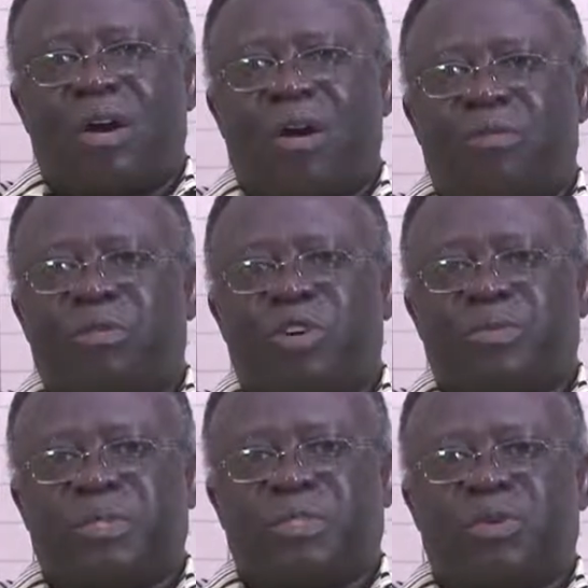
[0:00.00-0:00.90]
of
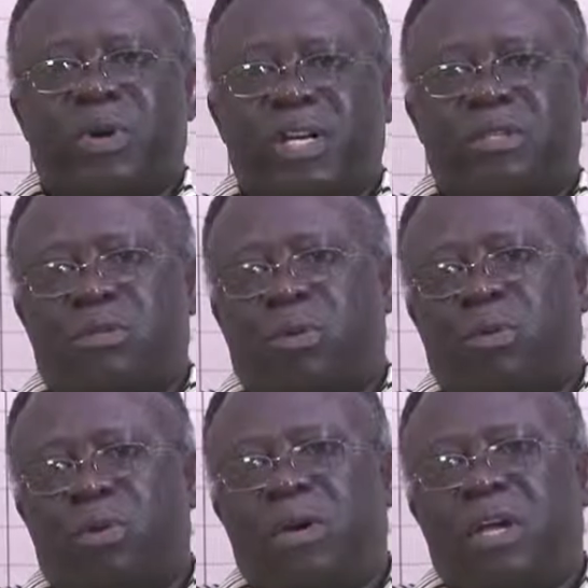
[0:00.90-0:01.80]
hospital workers.
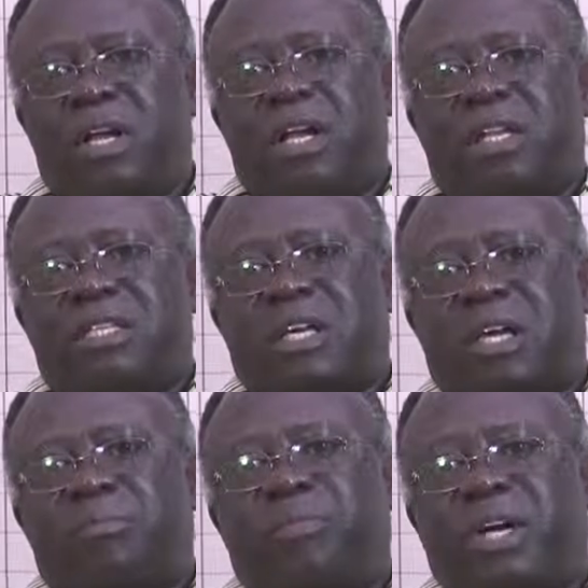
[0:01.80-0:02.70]
So the
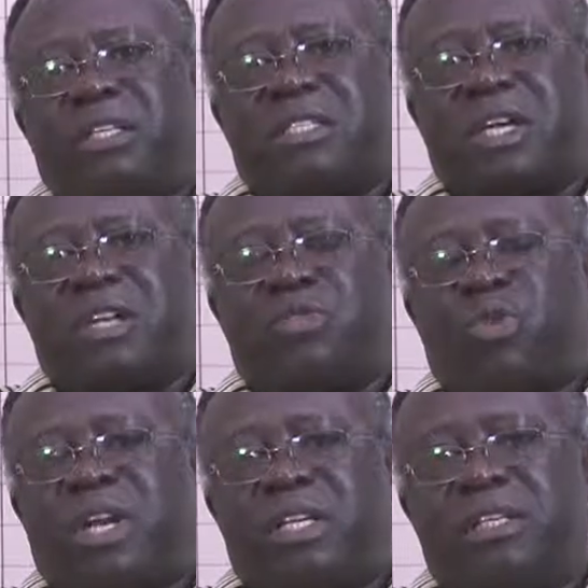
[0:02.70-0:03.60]
second part is
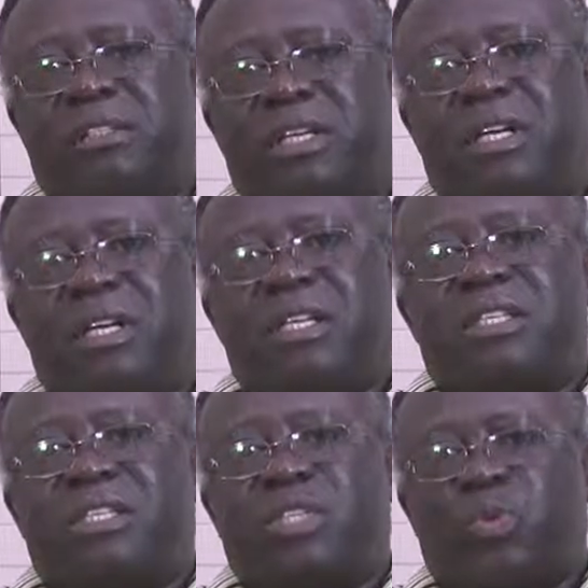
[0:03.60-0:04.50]
actually
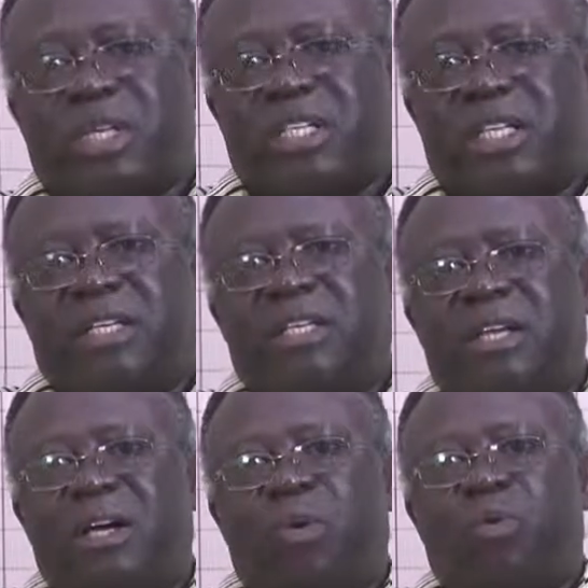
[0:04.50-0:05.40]
situating
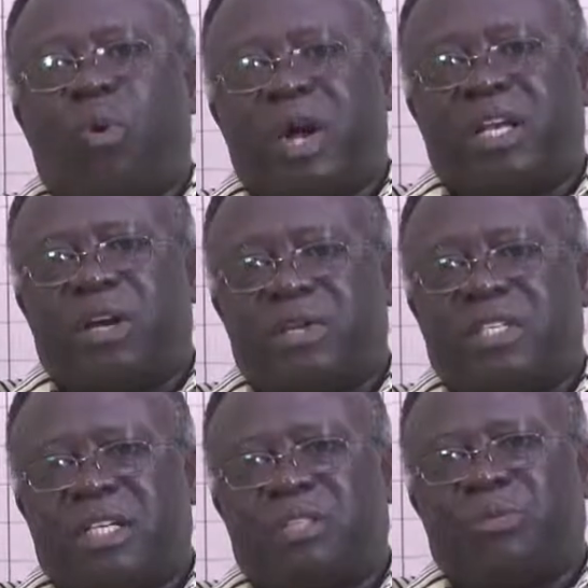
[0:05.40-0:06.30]
where the
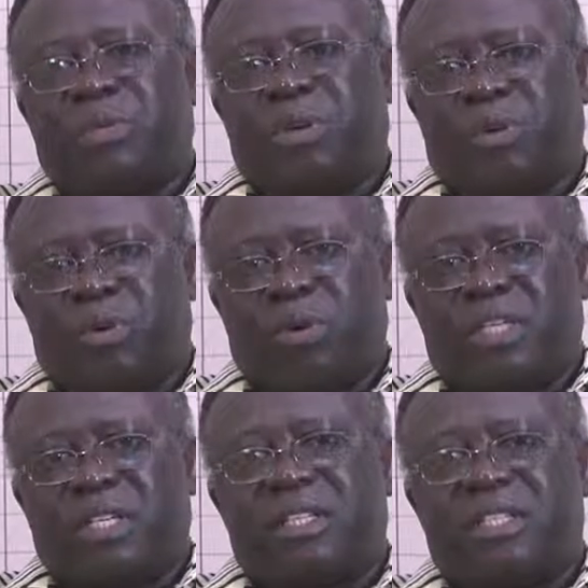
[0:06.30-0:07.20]
research will be
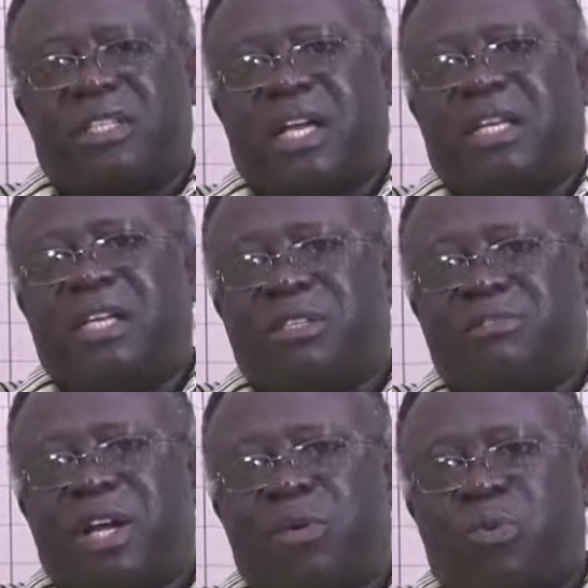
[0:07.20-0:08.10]
conducted. It's
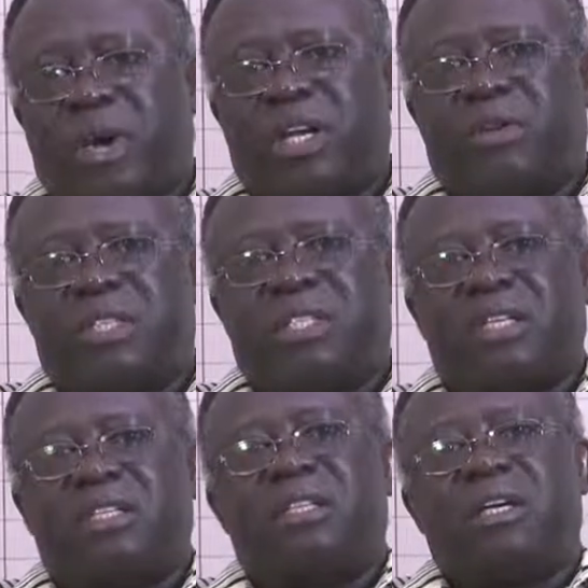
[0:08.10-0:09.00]
identifying where the
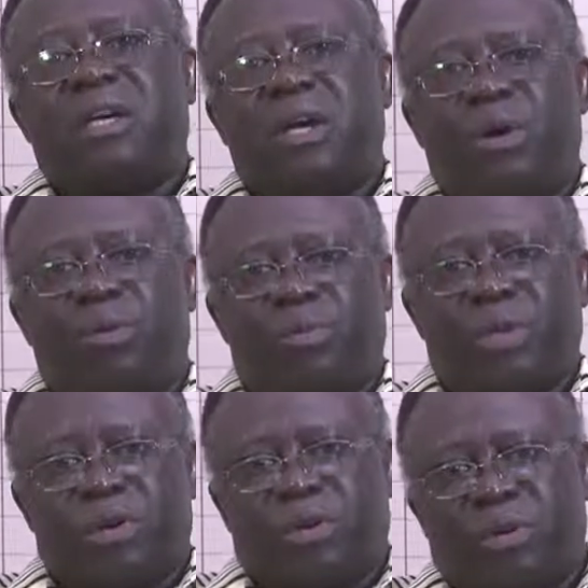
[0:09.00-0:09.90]
research will be
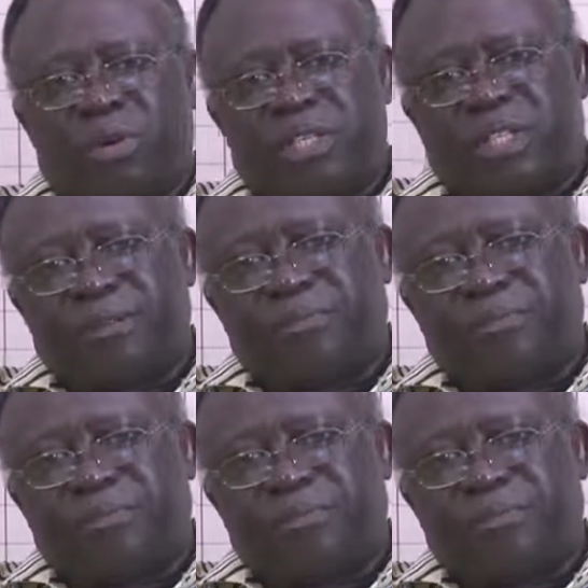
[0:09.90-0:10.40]
conducted.